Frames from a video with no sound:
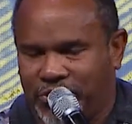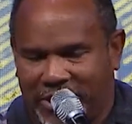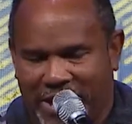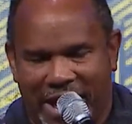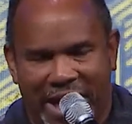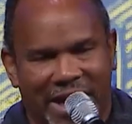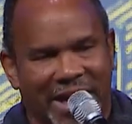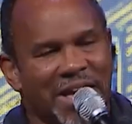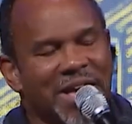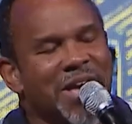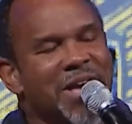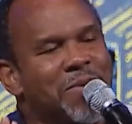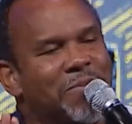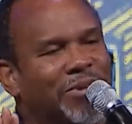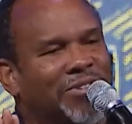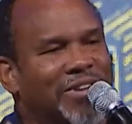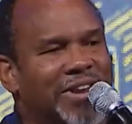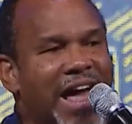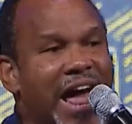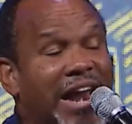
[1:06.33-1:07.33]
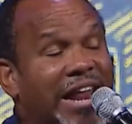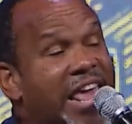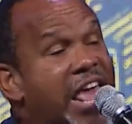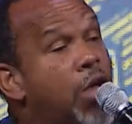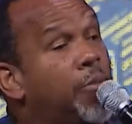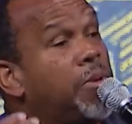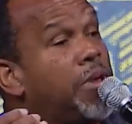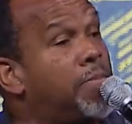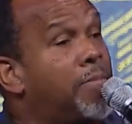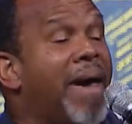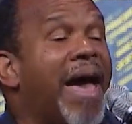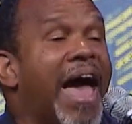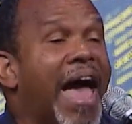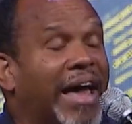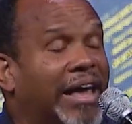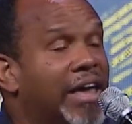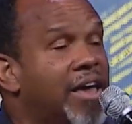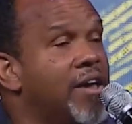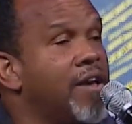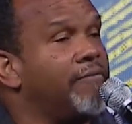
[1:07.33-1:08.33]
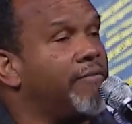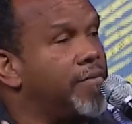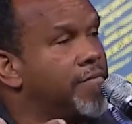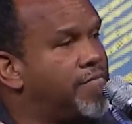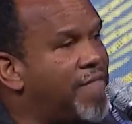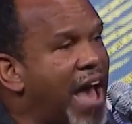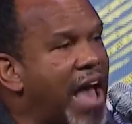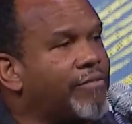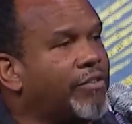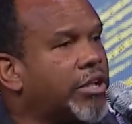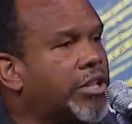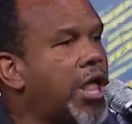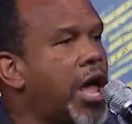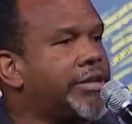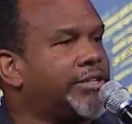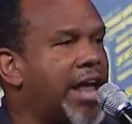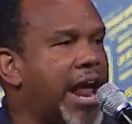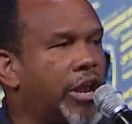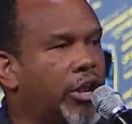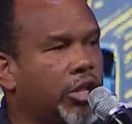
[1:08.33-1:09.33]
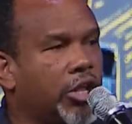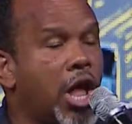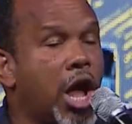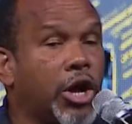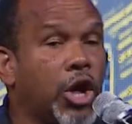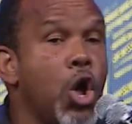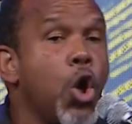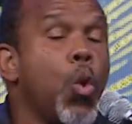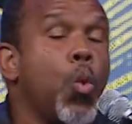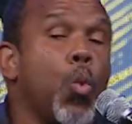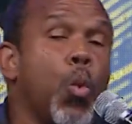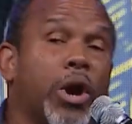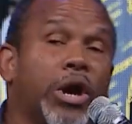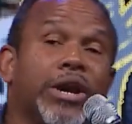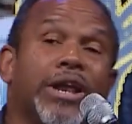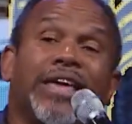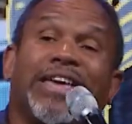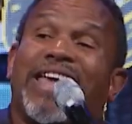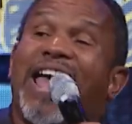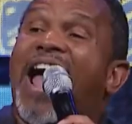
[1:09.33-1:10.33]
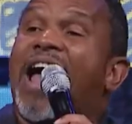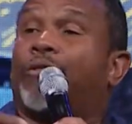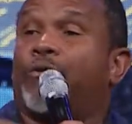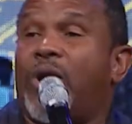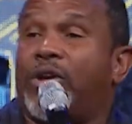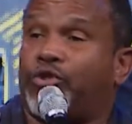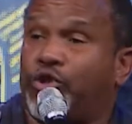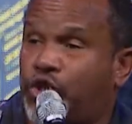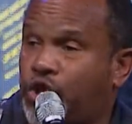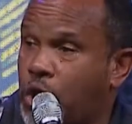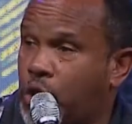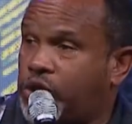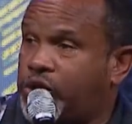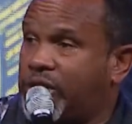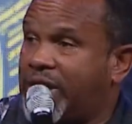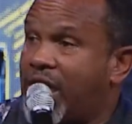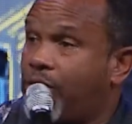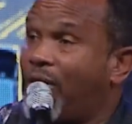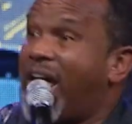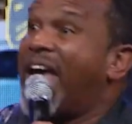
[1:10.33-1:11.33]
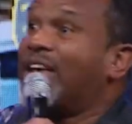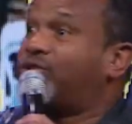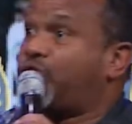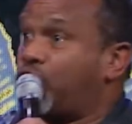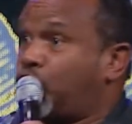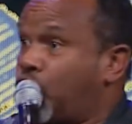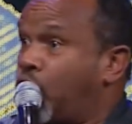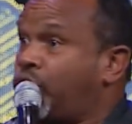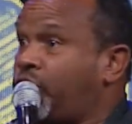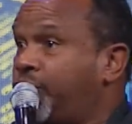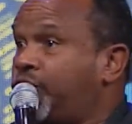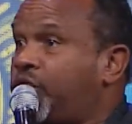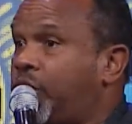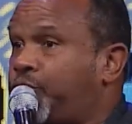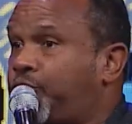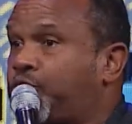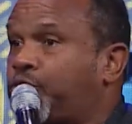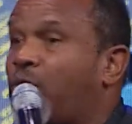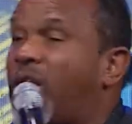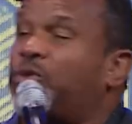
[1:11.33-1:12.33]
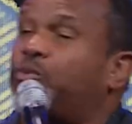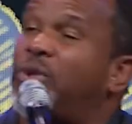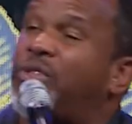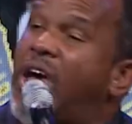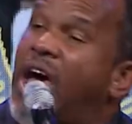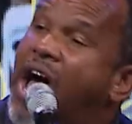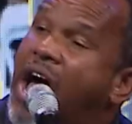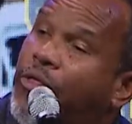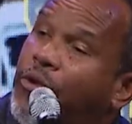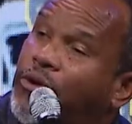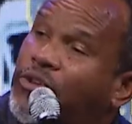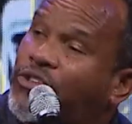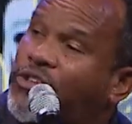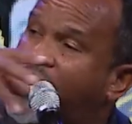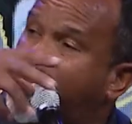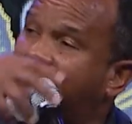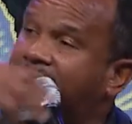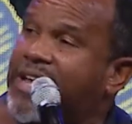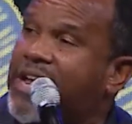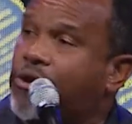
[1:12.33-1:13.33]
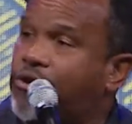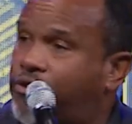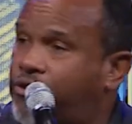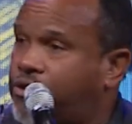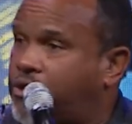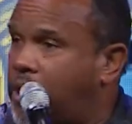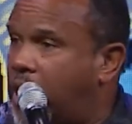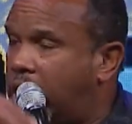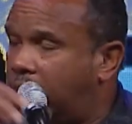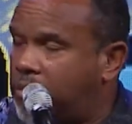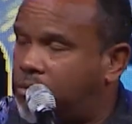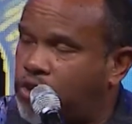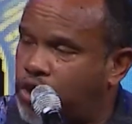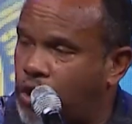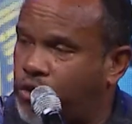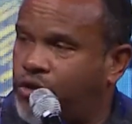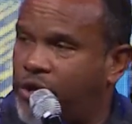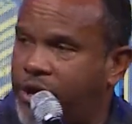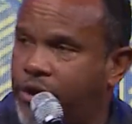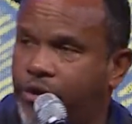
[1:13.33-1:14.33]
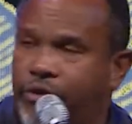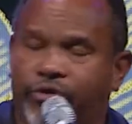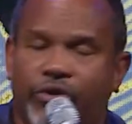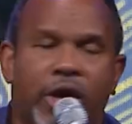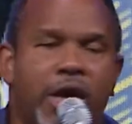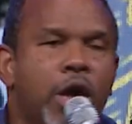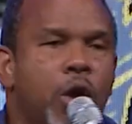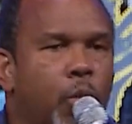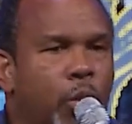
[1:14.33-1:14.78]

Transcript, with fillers: today, but tonight he'll be back from 5 o'clock to 8 o'clock. We're going to gather as a church together, as the Church of Jesus Christ with other city leaders, uh, church leaders.